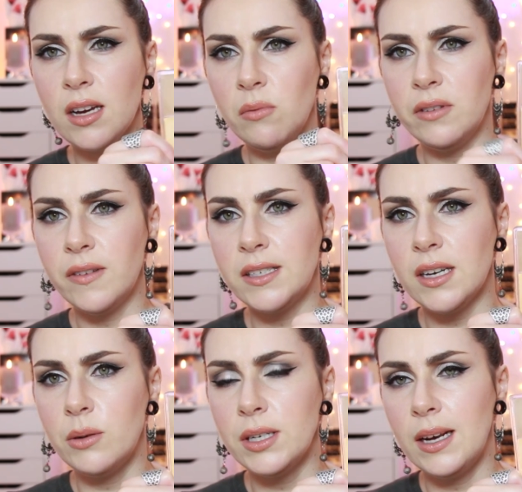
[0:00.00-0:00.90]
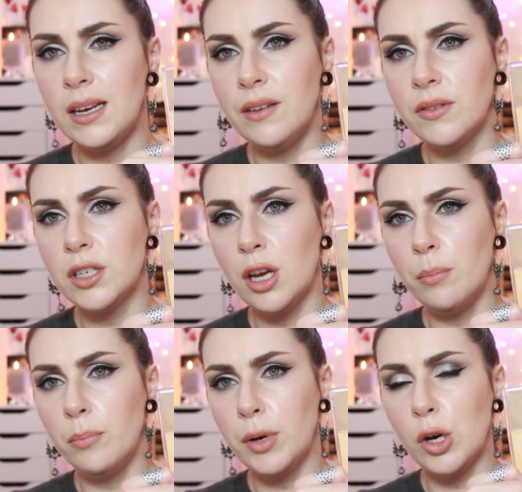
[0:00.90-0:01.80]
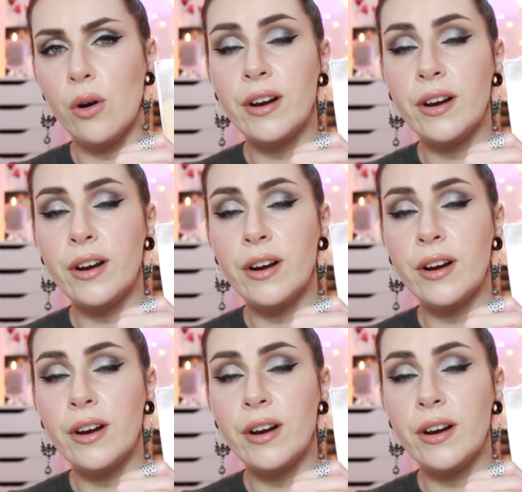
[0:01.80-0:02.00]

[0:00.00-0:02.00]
I will find out and leave it below,